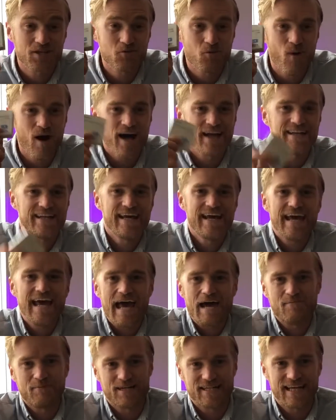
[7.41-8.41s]
1
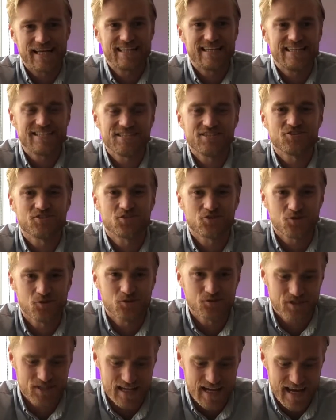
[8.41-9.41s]
and we're going to get these
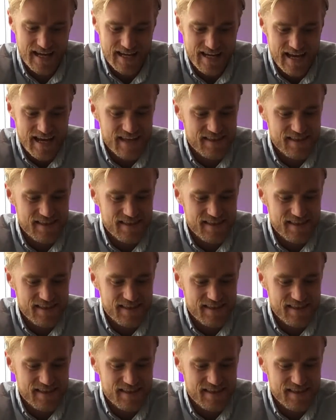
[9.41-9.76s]
installed today.